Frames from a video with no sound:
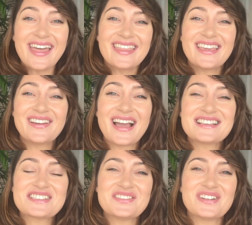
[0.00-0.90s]
Thank you
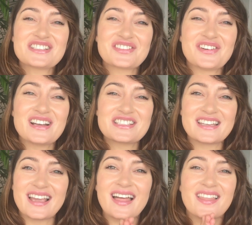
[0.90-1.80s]
guys so much for
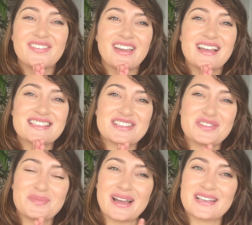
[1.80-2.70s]
watching. I love you guys
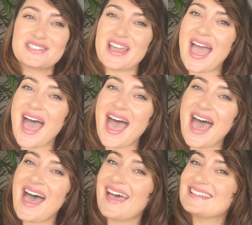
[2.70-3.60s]
so much,
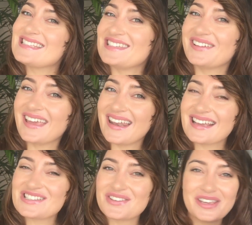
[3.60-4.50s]
and see you again
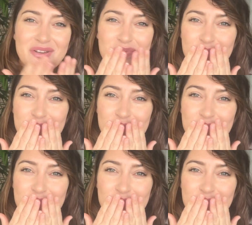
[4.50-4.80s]
next week.